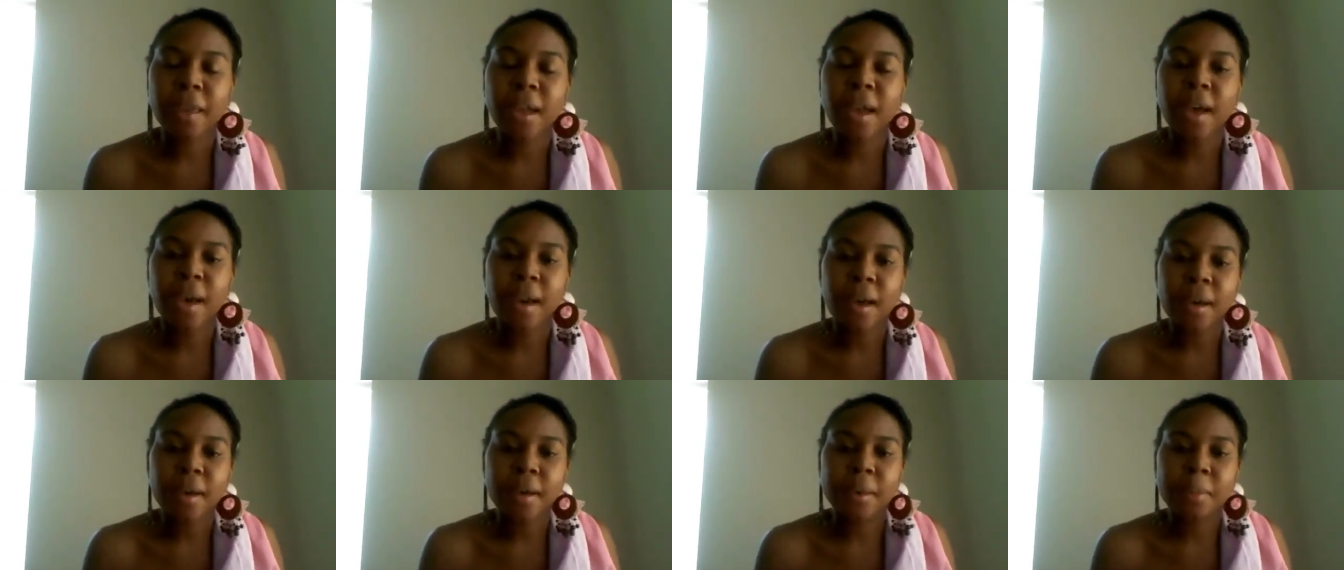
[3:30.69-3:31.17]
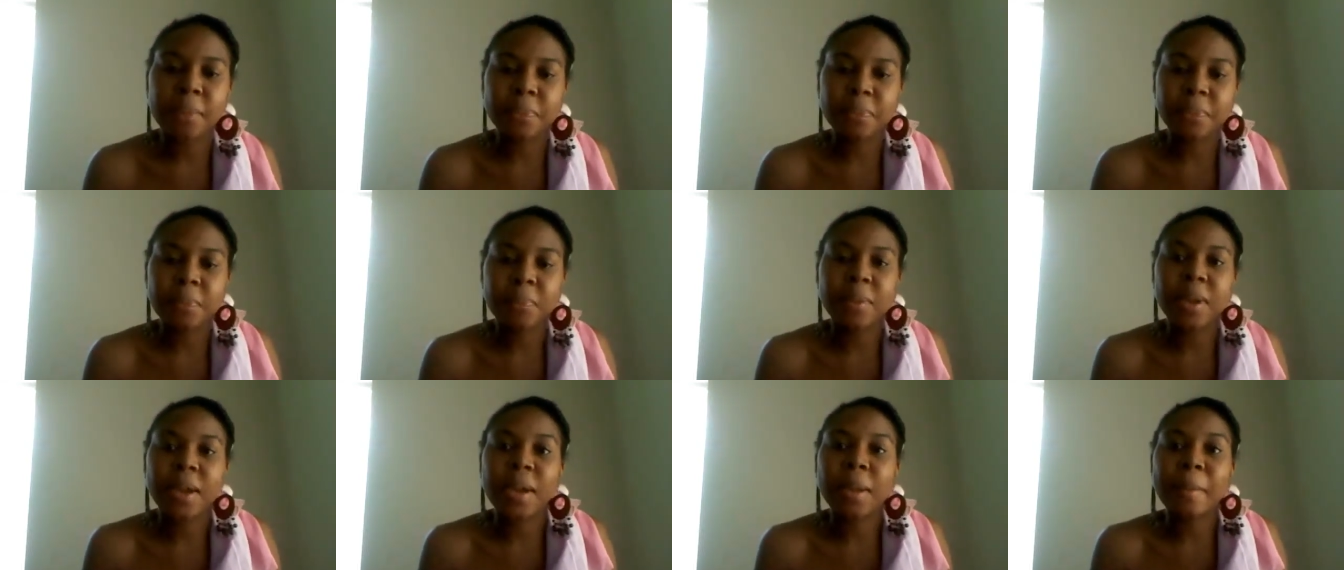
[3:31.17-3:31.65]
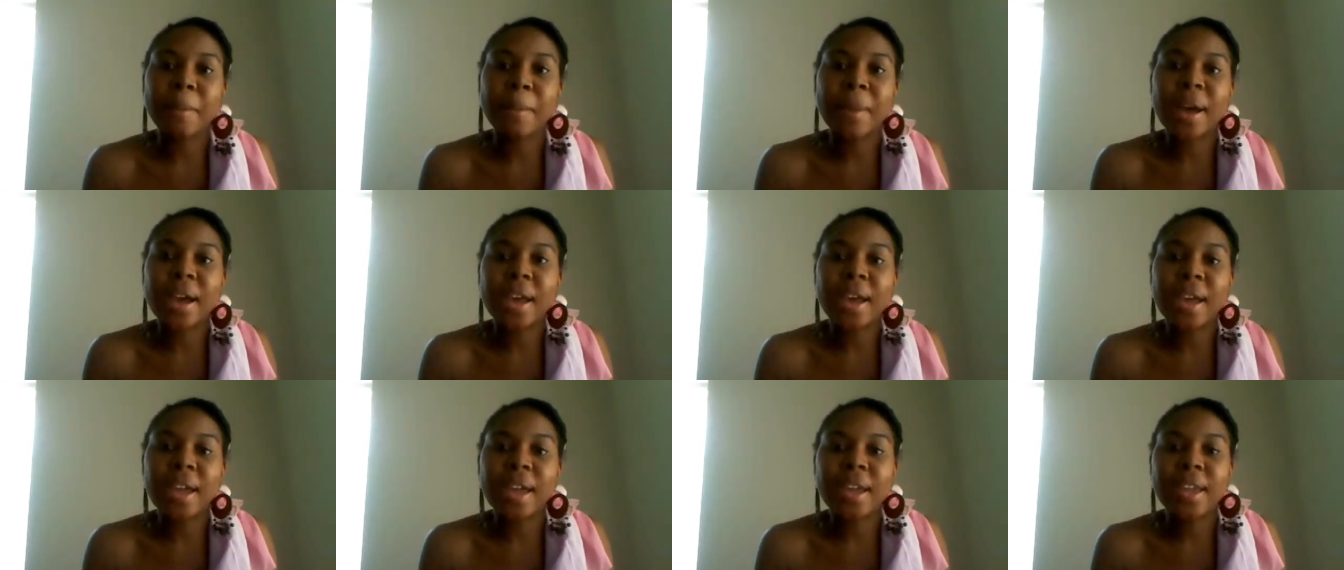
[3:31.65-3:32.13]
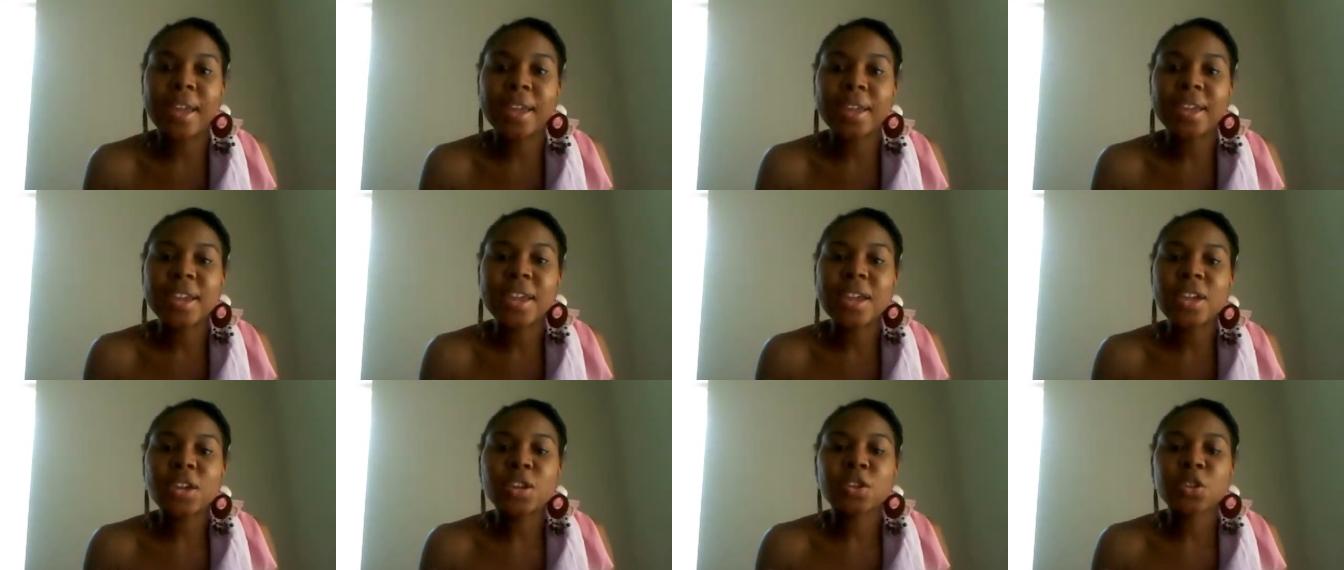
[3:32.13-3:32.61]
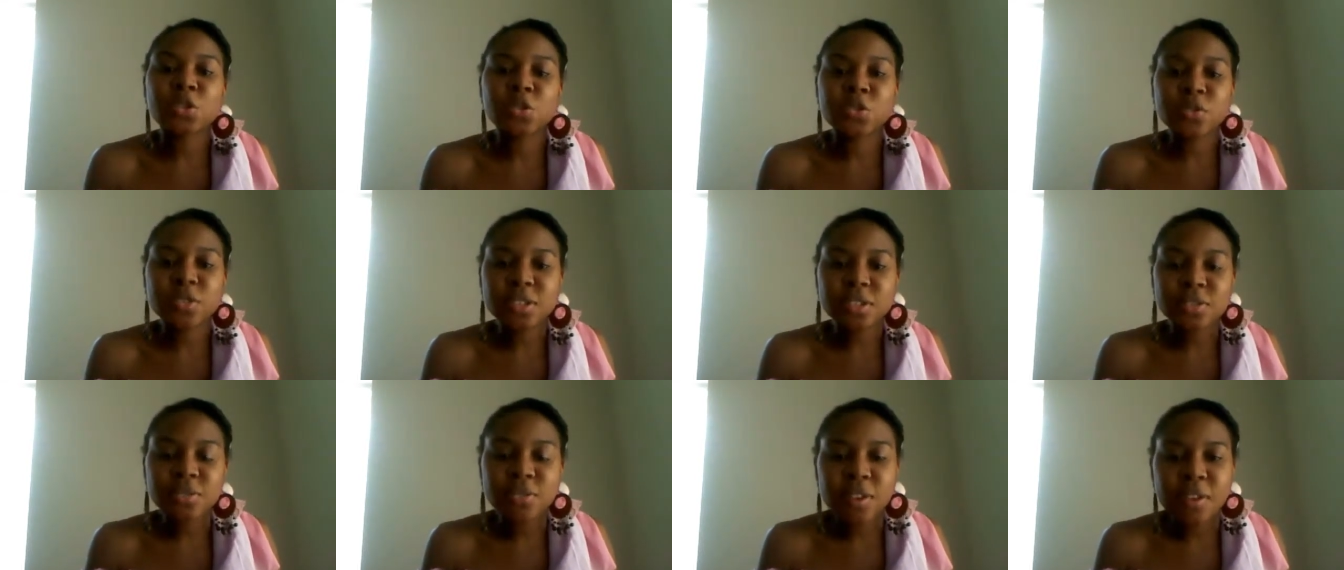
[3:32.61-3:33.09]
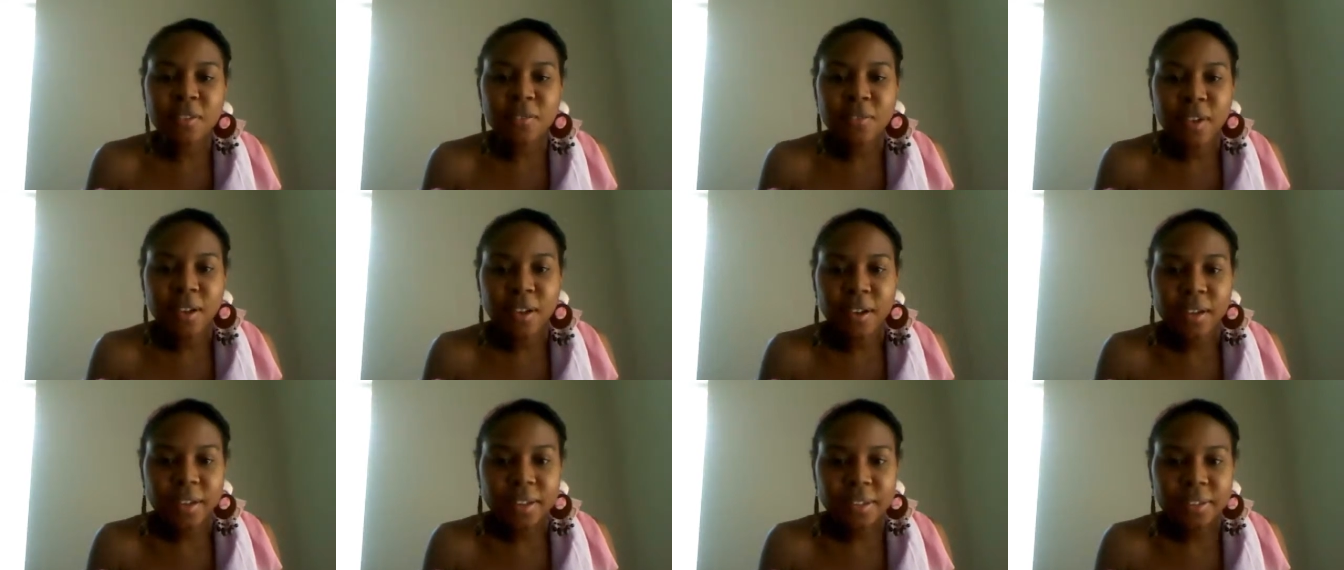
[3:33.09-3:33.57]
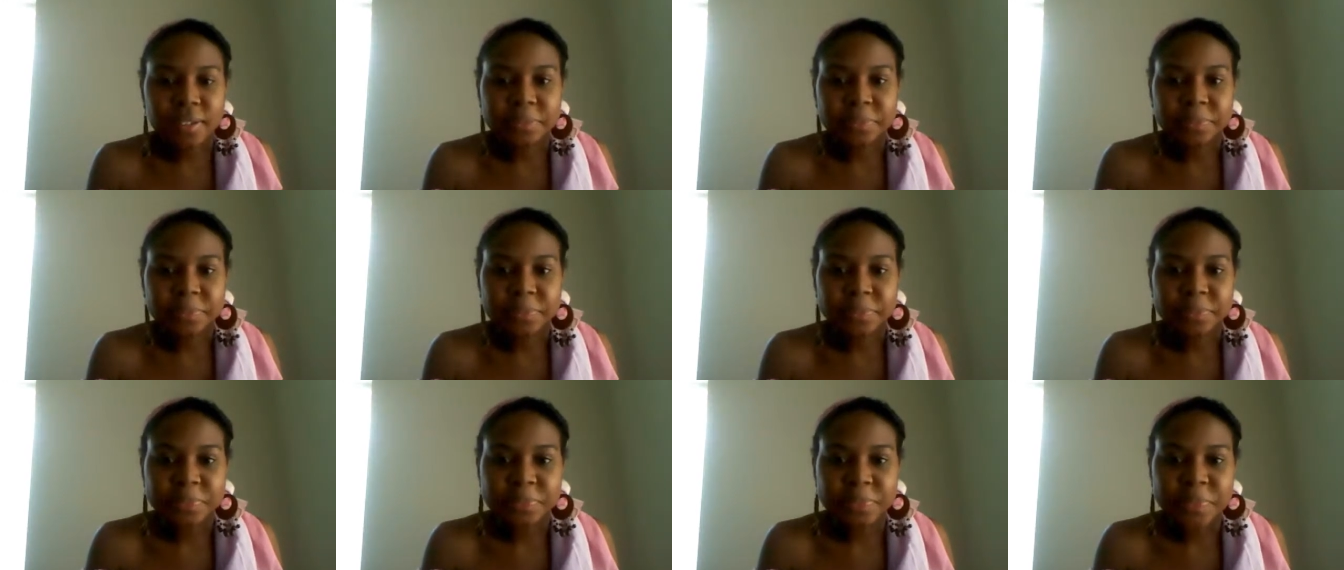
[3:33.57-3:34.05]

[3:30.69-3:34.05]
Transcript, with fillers: Um, but my short story volume